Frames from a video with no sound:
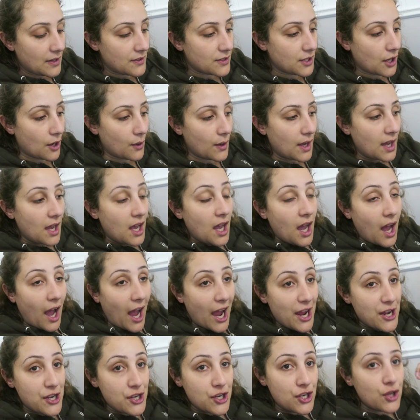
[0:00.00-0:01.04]
So
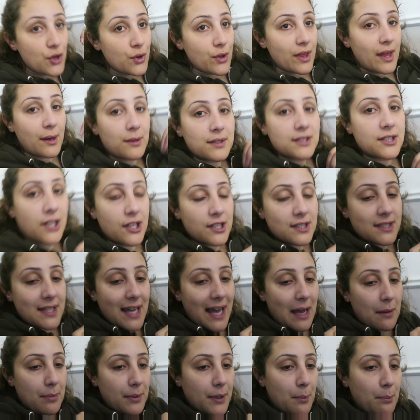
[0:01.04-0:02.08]
I knew that was going to
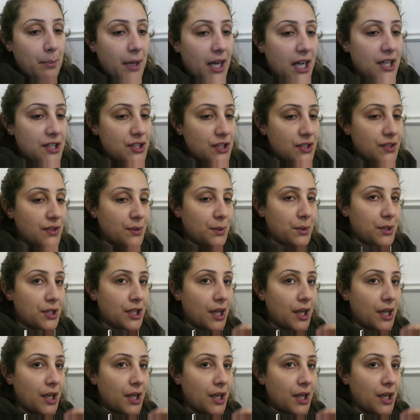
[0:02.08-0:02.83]
happen, but I just thought,